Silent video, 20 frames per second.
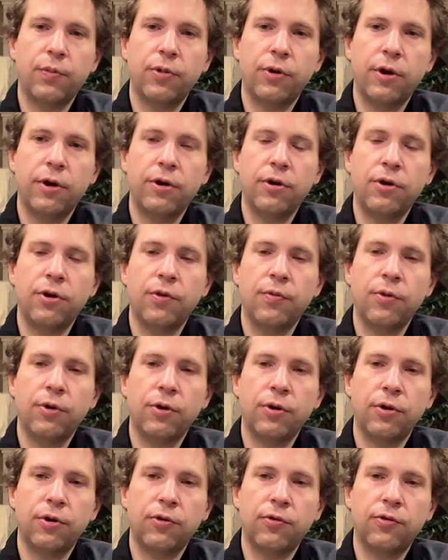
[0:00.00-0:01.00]
pride in your
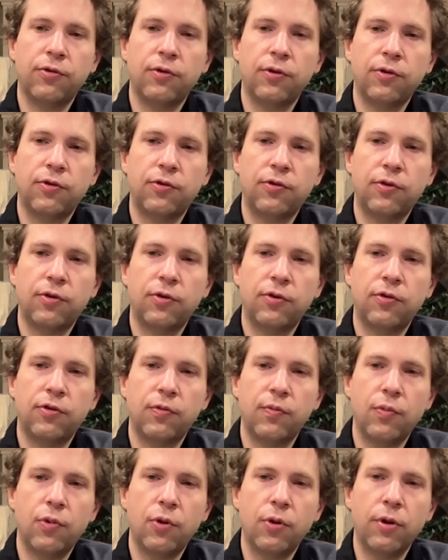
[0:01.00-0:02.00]
work. It's it's it's
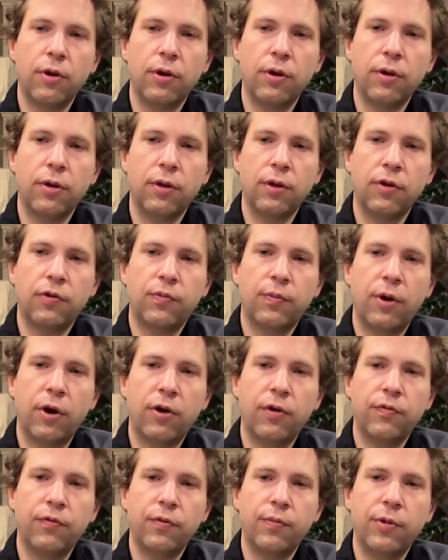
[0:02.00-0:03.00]
important. That's
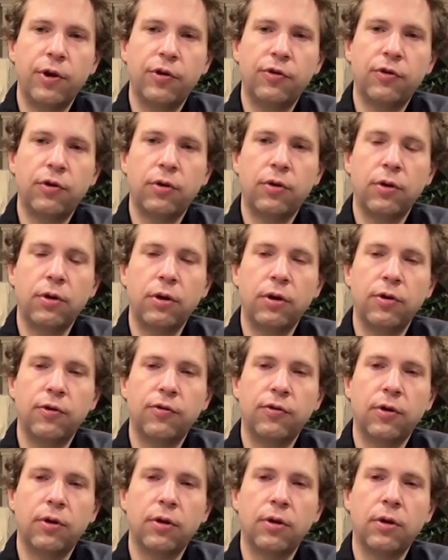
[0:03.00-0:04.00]
part of what makes it good
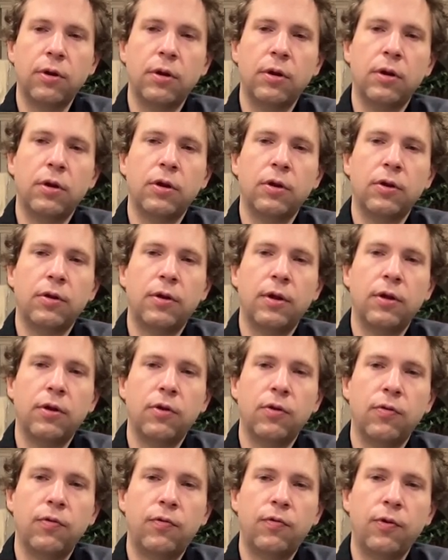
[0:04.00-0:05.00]
is uh, that
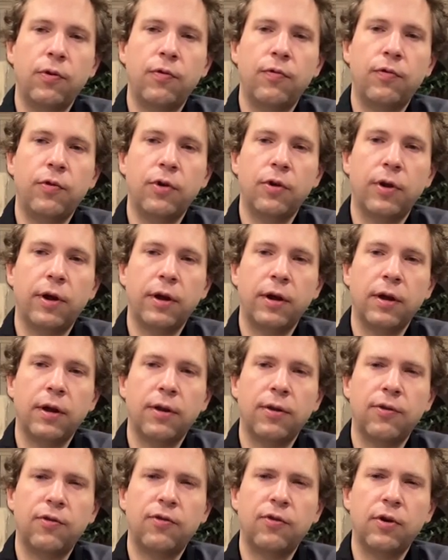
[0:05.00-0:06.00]
you you feel like yeah,
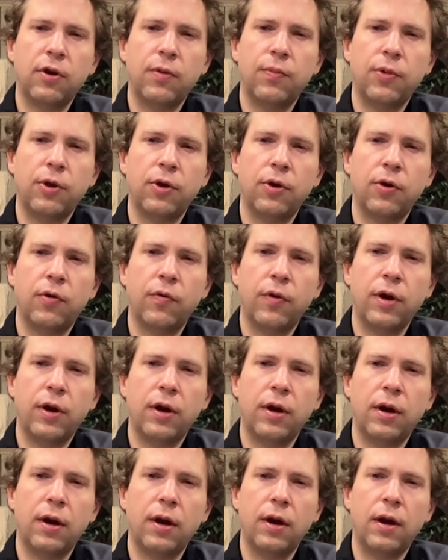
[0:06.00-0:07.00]
this is going to be a great
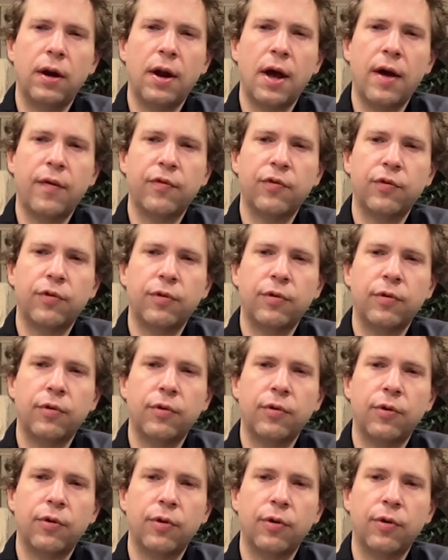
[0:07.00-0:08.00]
novel
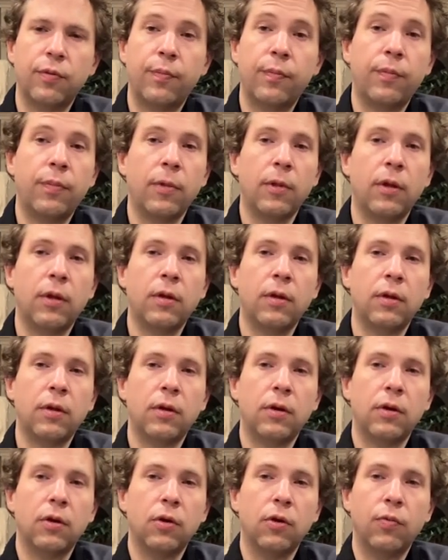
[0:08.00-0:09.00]
or
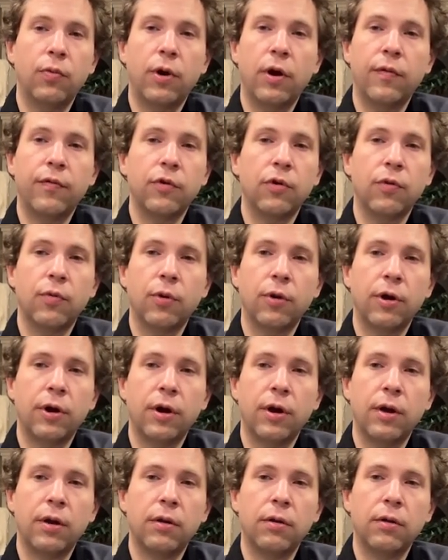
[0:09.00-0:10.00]
or whatever you're working
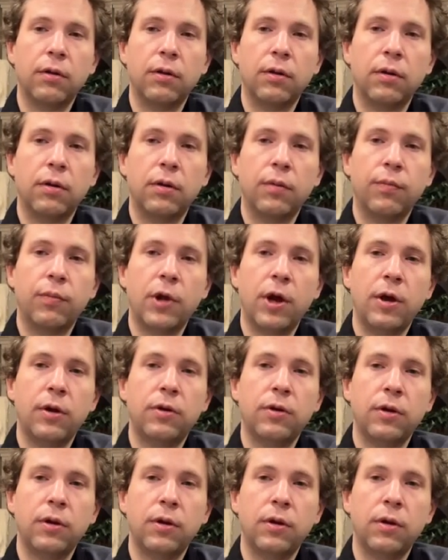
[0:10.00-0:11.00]
at
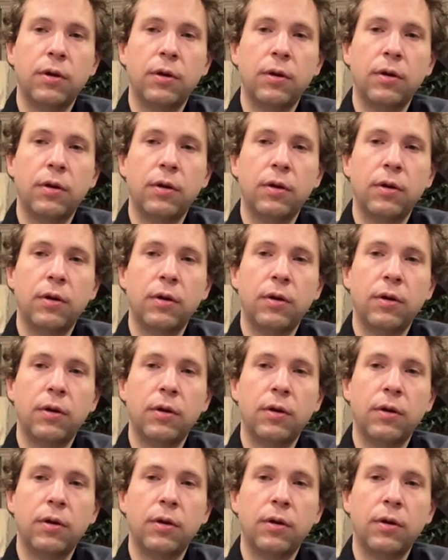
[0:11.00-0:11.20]
painting